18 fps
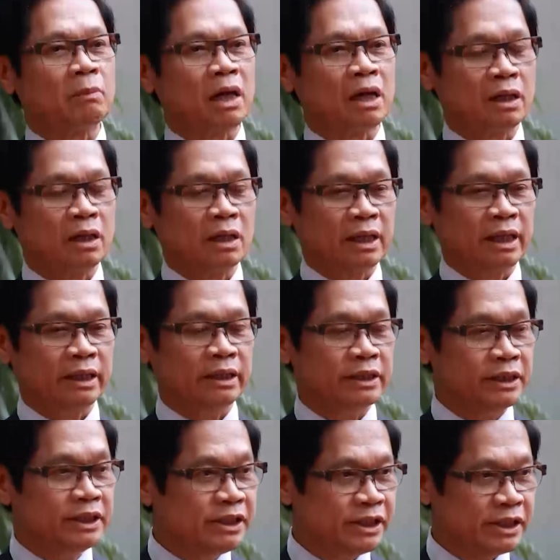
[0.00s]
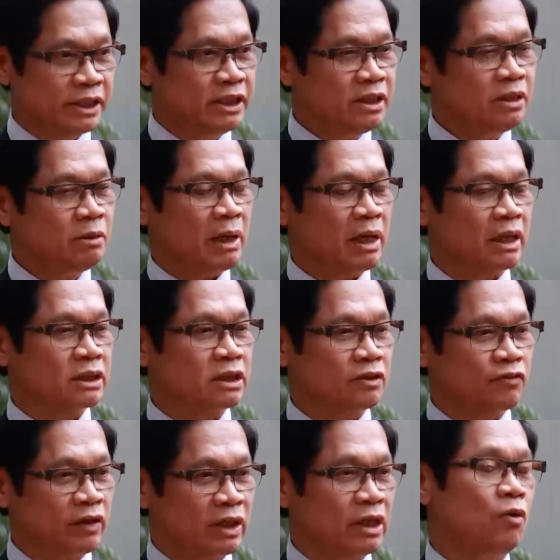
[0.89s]
record at this age
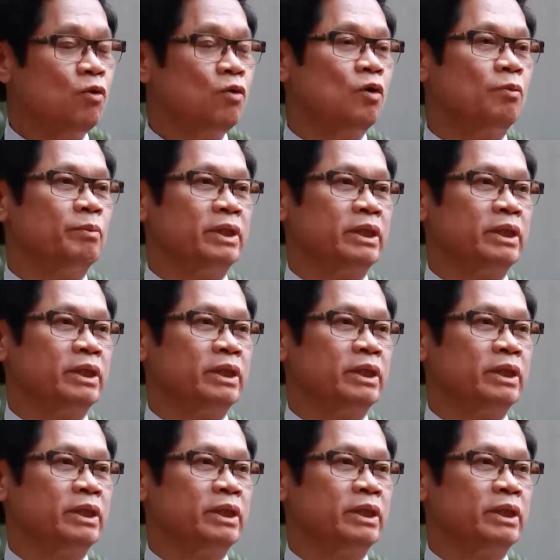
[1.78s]
affirms that people can